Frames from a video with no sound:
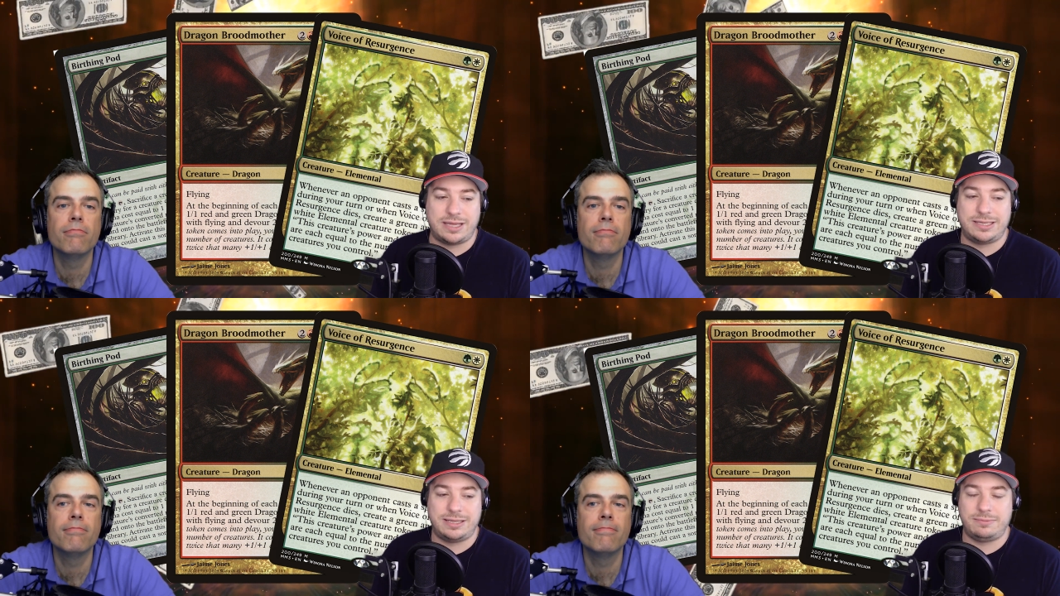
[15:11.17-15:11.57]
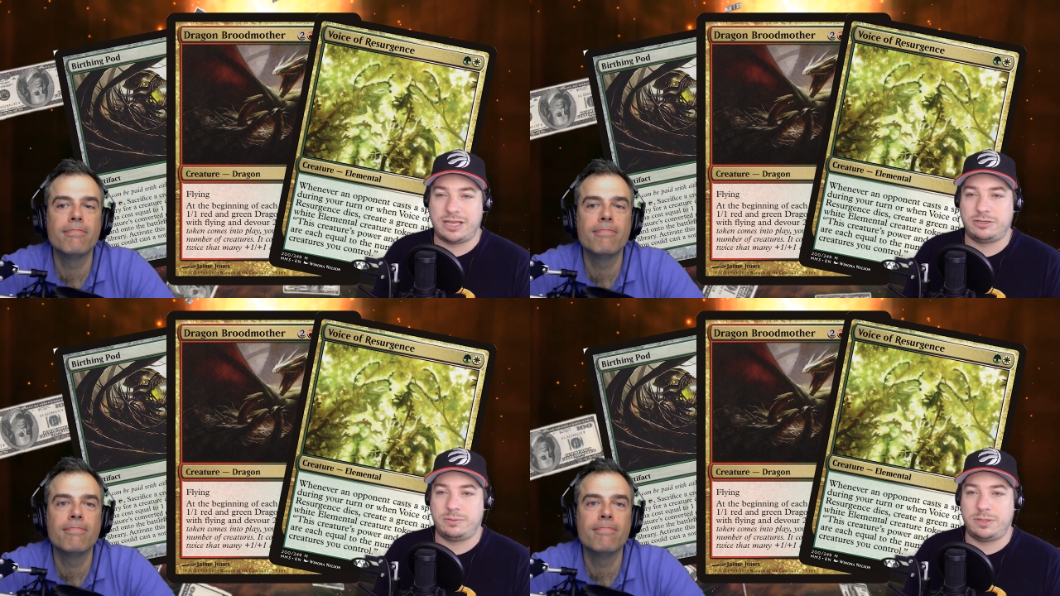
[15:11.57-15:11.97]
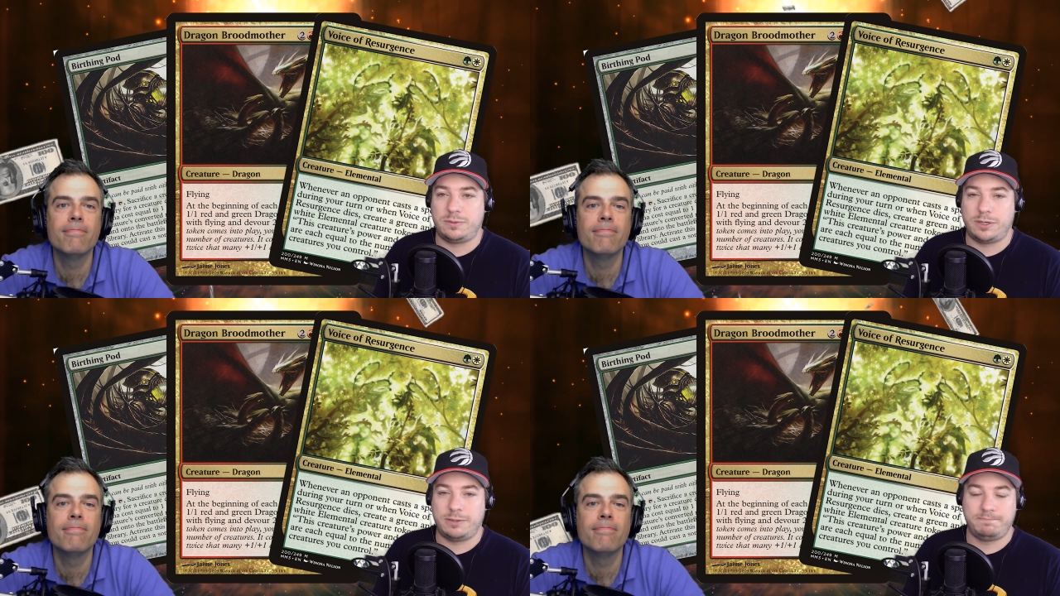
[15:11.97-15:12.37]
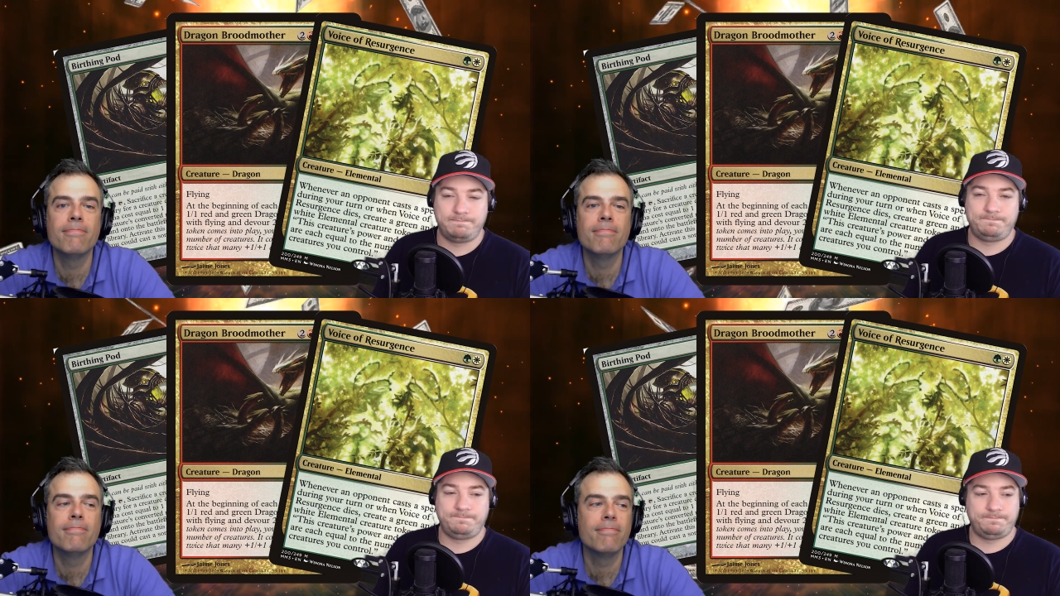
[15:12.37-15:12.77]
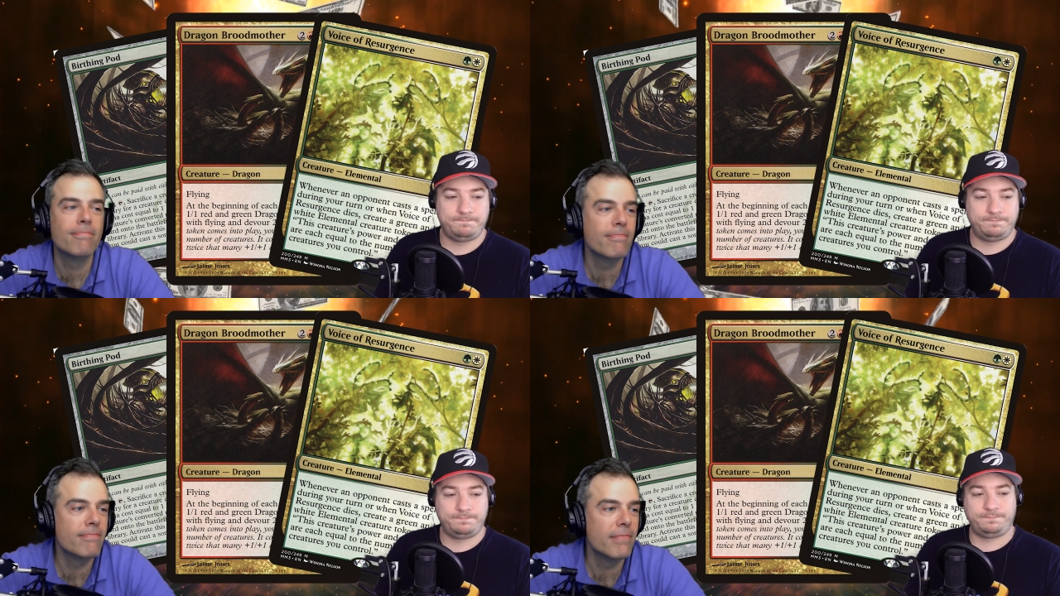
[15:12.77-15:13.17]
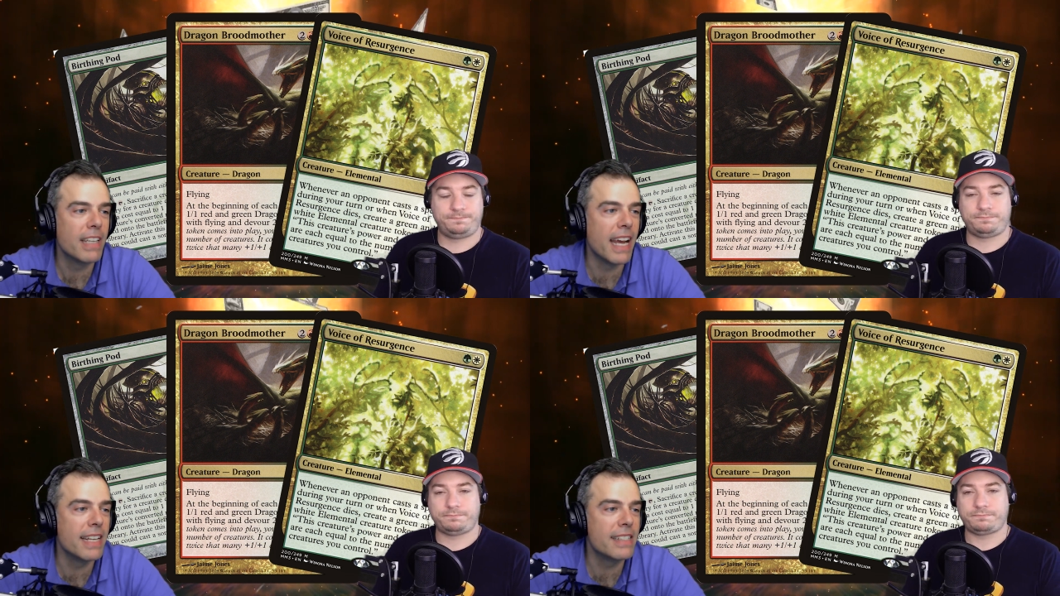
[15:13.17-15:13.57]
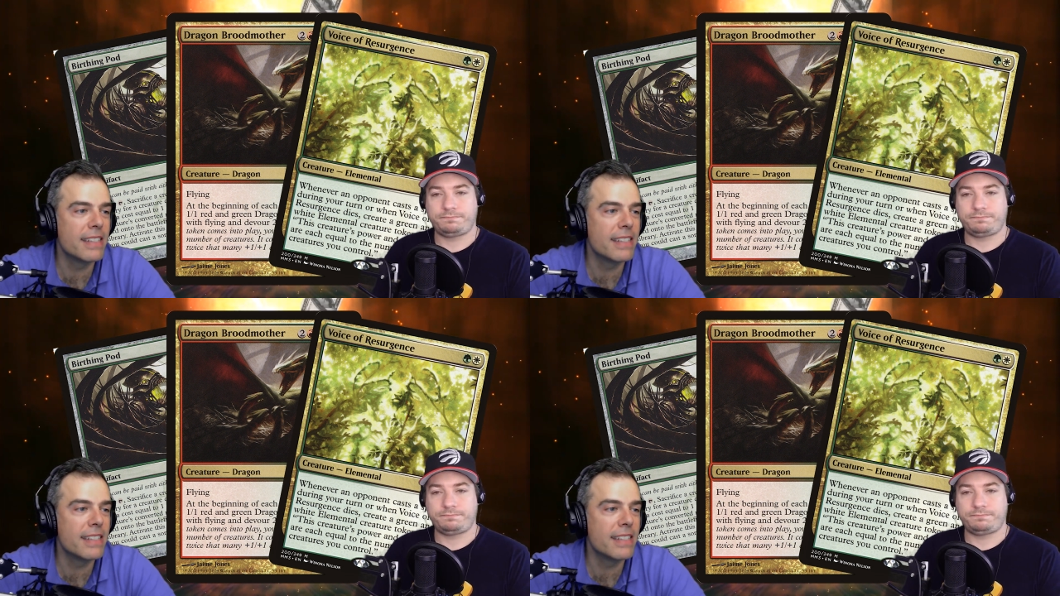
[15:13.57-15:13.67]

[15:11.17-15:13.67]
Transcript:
Speaker 1: I'd say that should be the one. Nice.